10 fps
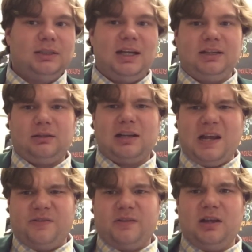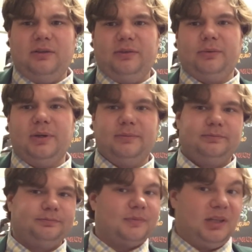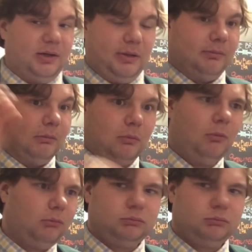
And a clash of colours as well. Hmm?